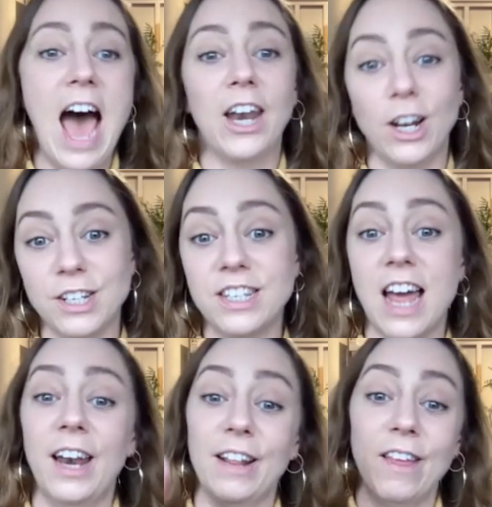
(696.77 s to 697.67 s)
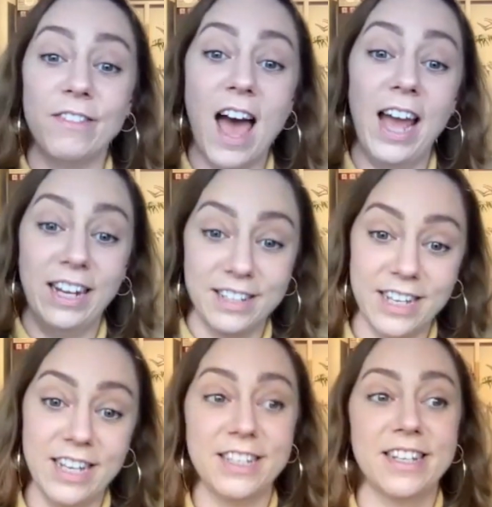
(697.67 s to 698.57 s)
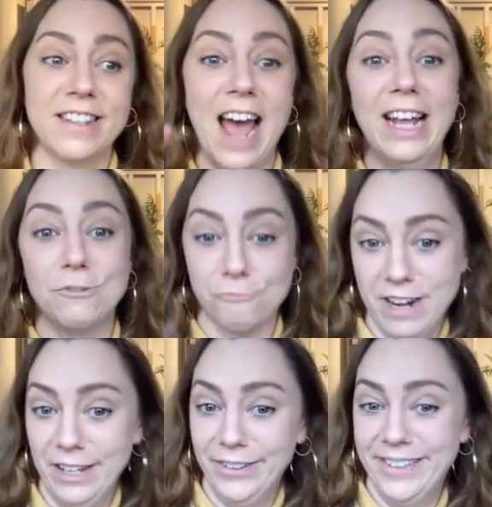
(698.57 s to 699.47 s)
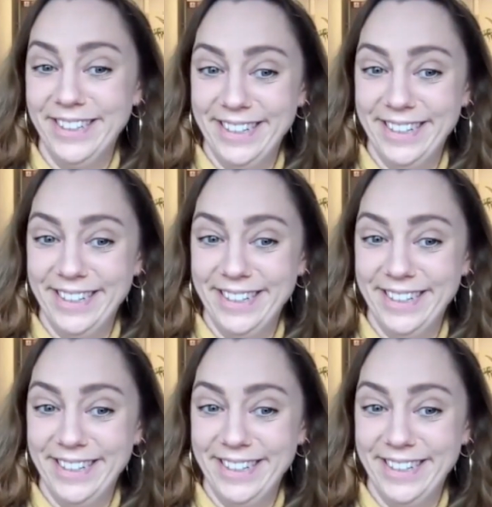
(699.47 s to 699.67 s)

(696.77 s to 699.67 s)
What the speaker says: and understanding that that exists and that is real.